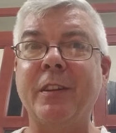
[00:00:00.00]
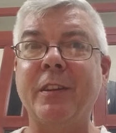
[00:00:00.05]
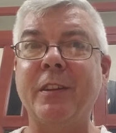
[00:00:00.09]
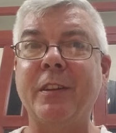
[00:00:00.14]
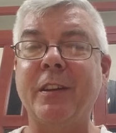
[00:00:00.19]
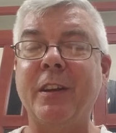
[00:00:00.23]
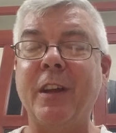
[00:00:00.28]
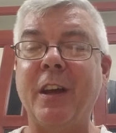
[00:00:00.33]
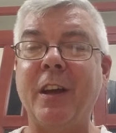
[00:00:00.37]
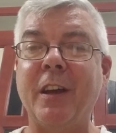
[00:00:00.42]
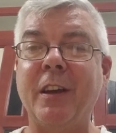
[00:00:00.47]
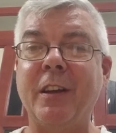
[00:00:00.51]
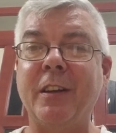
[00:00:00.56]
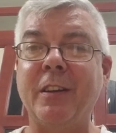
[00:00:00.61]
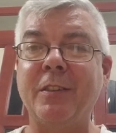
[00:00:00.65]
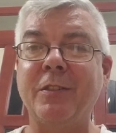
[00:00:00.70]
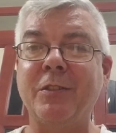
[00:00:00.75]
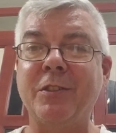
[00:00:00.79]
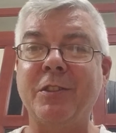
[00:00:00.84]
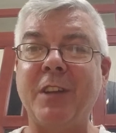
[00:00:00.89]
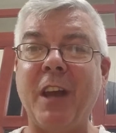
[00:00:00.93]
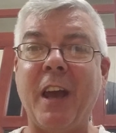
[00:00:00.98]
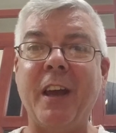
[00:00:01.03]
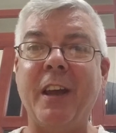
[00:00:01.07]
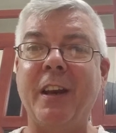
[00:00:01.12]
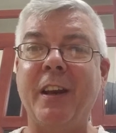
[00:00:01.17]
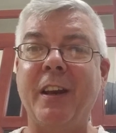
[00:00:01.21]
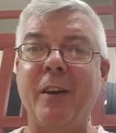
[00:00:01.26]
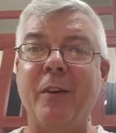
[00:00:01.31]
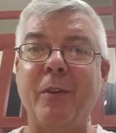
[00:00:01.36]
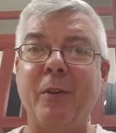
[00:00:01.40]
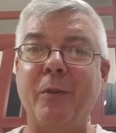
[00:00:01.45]
they
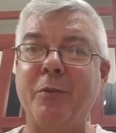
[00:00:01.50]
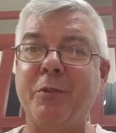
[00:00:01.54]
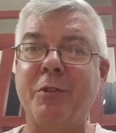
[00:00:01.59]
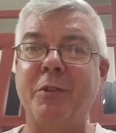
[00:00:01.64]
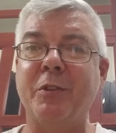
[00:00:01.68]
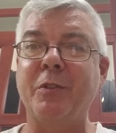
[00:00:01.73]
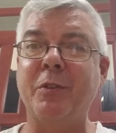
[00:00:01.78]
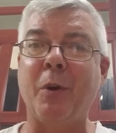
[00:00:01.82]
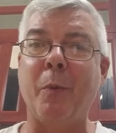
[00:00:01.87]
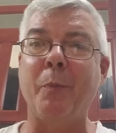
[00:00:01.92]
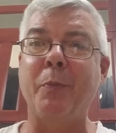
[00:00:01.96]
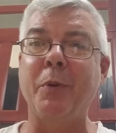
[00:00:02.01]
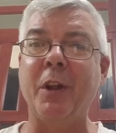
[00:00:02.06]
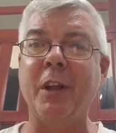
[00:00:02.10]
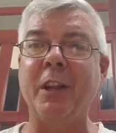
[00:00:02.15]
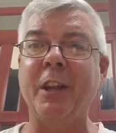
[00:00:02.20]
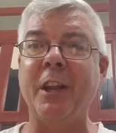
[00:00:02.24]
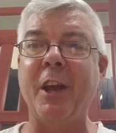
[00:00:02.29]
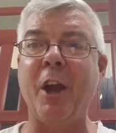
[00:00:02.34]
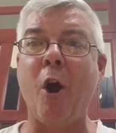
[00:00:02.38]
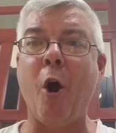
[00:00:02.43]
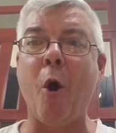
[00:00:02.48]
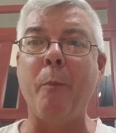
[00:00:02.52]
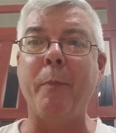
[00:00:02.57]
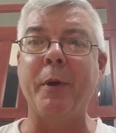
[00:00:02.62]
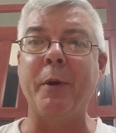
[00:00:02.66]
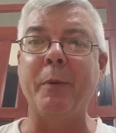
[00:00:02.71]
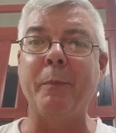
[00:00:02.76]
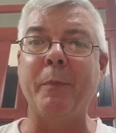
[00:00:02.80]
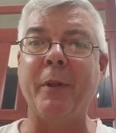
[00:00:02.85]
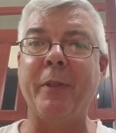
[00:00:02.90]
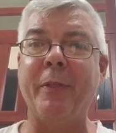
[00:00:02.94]
said it was completely
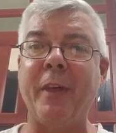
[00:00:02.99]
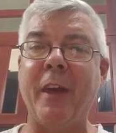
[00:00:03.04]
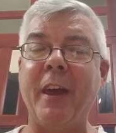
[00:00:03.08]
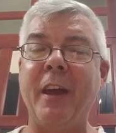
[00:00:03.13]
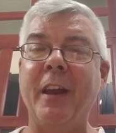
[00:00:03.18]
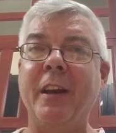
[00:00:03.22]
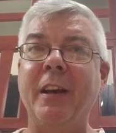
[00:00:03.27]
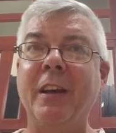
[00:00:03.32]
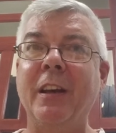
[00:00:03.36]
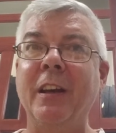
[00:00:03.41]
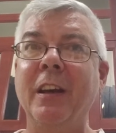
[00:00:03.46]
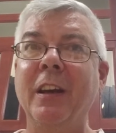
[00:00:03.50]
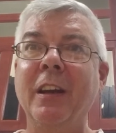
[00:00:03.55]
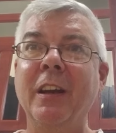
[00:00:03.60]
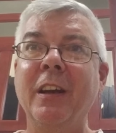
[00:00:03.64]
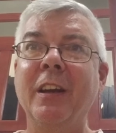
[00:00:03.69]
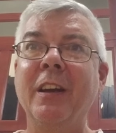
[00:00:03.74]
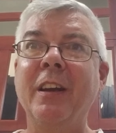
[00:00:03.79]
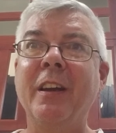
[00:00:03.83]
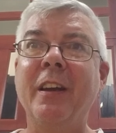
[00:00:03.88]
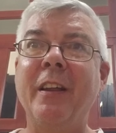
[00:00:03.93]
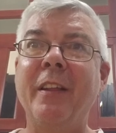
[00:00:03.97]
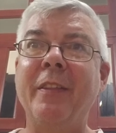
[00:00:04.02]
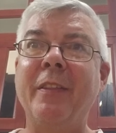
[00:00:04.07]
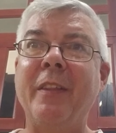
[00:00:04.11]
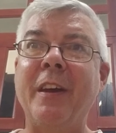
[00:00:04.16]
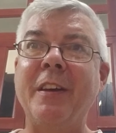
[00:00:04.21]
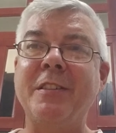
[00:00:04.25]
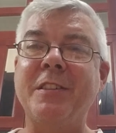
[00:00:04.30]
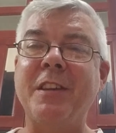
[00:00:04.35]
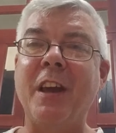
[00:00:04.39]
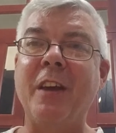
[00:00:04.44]
open, but then
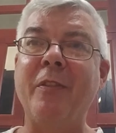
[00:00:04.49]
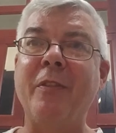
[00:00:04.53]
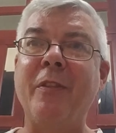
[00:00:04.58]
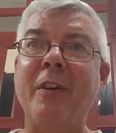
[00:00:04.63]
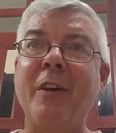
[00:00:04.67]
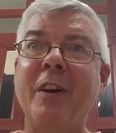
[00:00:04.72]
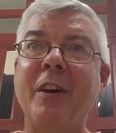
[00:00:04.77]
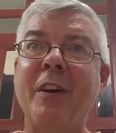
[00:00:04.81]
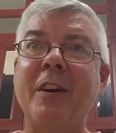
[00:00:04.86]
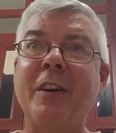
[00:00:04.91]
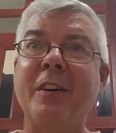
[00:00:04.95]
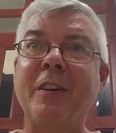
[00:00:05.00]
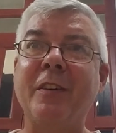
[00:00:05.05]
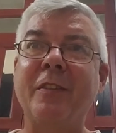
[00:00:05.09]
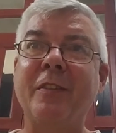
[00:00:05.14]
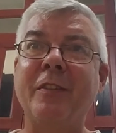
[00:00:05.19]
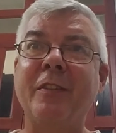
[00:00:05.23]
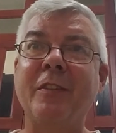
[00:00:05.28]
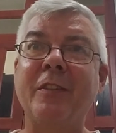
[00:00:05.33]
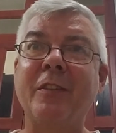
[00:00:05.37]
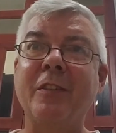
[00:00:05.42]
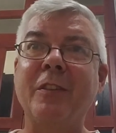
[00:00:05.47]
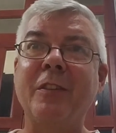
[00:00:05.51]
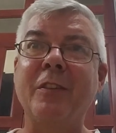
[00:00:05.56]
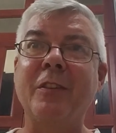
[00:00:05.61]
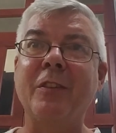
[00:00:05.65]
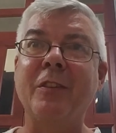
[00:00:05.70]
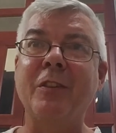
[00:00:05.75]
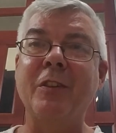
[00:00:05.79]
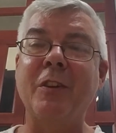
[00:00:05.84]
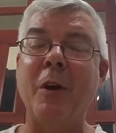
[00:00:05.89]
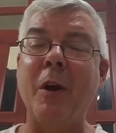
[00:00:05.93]
they said the
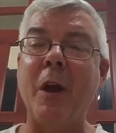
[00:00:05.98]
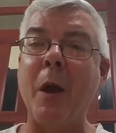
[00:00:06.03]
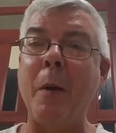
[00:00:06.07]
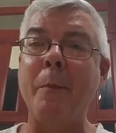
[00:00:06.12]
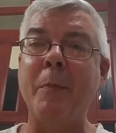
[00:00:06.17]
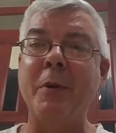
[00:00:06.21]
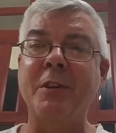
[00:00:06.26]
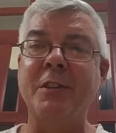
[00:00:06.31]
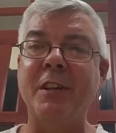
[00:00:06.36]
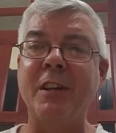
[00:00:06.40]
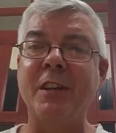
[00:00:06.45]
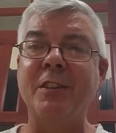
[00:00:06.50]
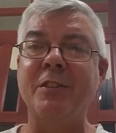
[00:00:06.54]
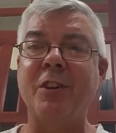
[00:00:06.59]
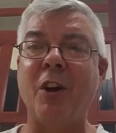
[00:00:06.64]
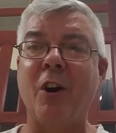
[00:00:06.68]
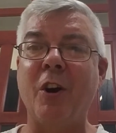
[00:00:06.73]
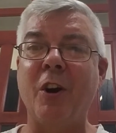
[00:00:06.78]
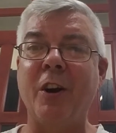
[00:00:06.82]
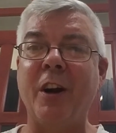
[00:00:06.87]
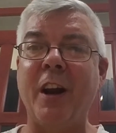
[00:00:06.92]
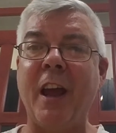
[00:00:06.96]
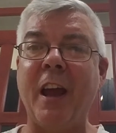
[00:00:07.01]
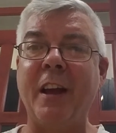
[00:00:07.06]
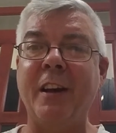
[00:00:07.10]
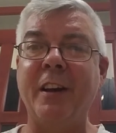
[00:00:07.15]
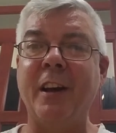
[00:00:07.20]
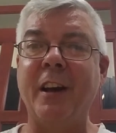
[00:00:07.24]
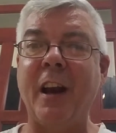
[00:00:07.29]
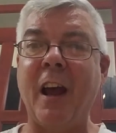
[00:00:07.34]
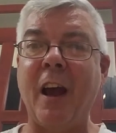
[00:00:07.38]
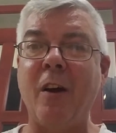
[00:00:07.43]
embassies aren't
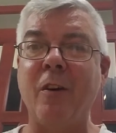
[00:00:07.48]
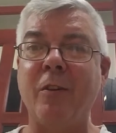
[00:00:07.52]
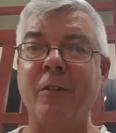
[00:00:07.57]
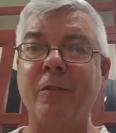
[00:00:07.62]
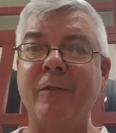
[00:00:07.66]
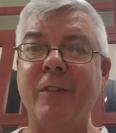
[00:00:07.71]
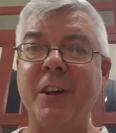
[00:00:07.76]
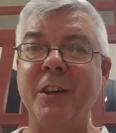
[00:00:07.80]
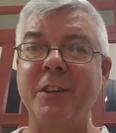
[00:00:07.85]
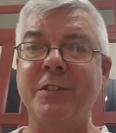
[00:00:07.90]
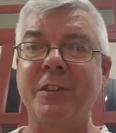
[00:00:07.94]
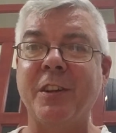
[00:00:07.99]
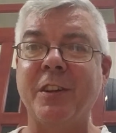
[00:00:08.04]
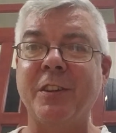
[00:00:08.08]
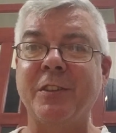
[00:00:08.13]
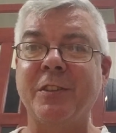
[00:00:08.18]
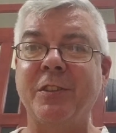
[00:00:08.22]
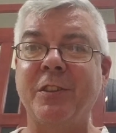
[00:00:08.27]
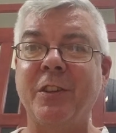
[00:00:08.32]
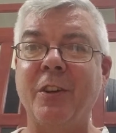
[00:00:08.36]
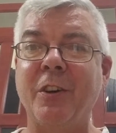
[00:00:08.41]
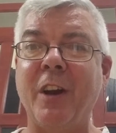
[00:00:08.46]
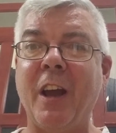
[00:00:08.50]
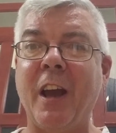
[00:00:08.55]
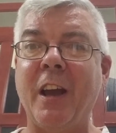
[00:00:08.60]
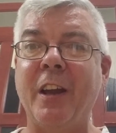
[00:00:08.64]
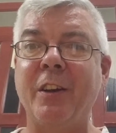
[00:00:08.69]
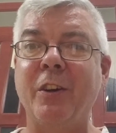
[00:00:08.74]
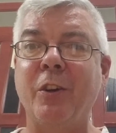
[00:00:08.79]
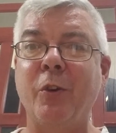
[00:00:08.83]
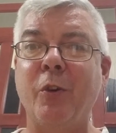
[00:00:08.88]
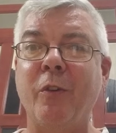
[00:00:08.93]
handing out visas. They're
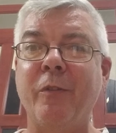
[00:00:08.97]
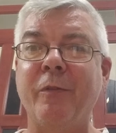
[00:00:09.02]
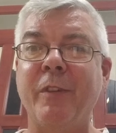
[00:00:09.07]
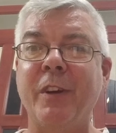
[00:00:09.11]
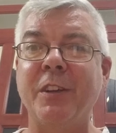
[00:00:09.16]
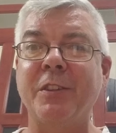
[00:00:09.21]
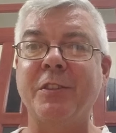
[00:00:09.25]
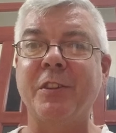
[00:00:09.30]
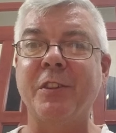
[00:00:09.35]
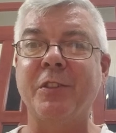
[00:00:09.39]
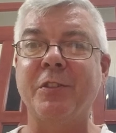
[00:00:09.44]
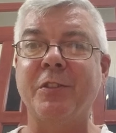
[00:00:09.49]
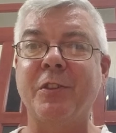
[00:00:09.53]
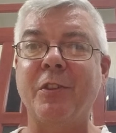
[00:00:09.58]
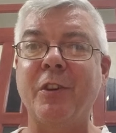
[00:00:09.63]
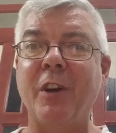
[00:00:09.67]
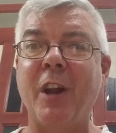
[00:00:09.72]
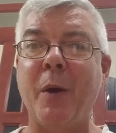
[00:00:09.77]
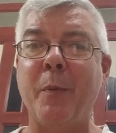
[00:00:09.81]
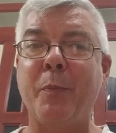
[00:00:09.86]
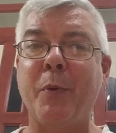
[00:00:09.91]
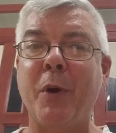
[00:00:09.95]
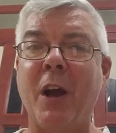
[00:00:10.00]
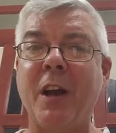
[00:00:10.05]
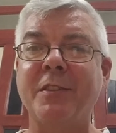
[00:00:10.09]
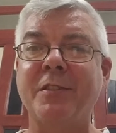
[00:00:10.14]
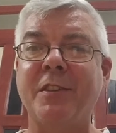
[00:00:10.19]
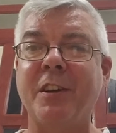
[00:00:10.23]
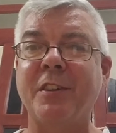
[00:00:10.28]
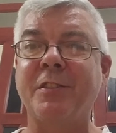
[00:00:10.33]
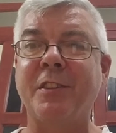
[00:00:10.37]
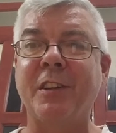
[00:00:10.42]
not doing visas. They're not
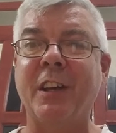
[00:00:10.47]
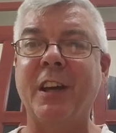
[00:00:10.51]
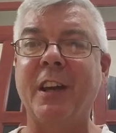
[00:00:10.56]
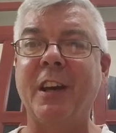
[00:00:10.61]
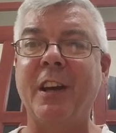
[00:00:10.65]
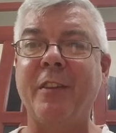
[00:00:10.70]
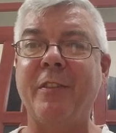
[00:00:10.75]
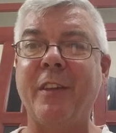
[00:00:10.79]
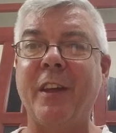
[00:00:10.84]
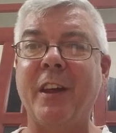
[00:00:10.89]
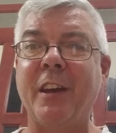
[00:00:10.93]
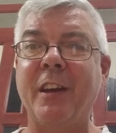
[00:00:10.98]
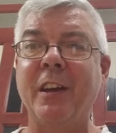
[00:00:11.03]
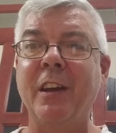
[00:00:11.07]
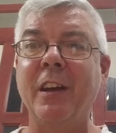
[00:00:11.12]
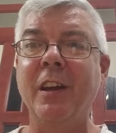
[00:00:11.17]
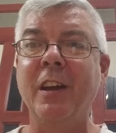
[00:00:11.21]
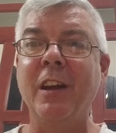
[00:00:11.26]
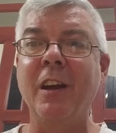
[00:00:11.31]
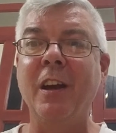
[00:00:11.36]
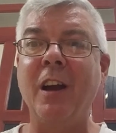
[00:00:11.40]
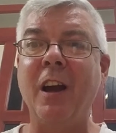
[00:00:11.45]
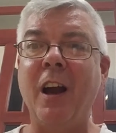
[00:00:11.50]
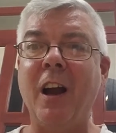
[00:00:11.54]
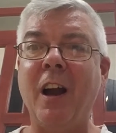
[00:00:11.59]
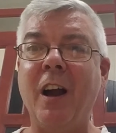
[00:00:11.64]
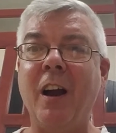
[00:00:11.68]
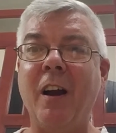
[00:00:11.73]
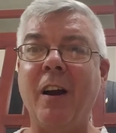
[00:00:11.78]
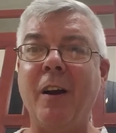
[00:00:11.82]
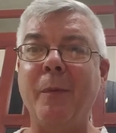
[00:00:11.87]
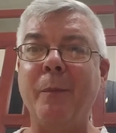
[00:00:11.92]
processing anything.
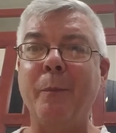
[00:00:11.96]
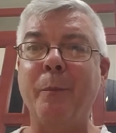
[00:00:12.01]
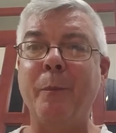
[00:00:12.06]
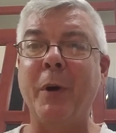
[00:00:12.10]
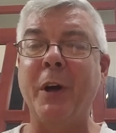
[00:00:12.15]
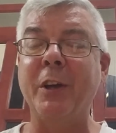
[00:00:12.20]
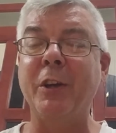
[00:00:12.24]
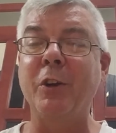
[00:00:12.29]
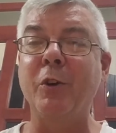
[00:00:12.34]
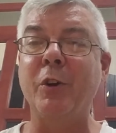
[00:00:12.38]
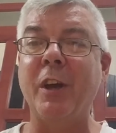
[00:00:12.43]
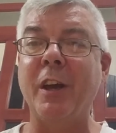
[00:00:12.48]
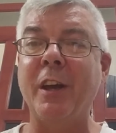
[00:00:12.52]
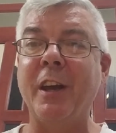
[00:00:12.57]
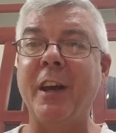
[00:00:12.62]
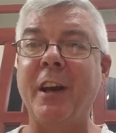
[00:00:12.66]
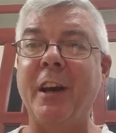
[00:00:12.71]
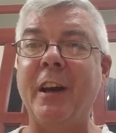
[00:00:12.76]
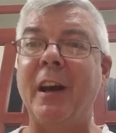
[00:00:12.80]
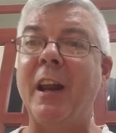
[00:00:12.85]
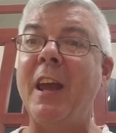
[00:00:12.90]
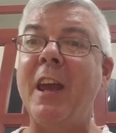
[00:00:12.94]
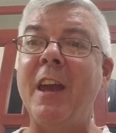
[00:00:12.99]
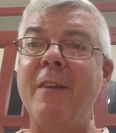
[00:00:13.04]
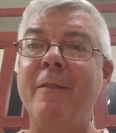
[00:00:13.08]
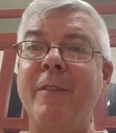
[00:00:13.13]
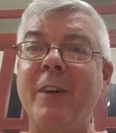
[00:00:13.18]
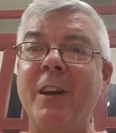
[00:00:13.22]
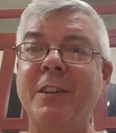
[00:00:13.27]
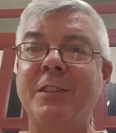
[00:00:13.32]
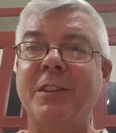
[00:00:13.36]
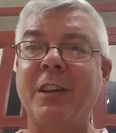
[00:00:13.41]
But you can get an
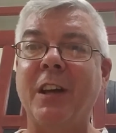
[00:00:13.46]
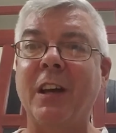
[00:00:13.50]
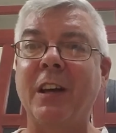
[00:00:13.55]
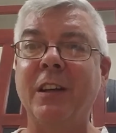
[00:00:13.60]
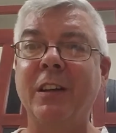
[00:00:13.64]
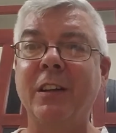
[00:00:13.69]
e-visa.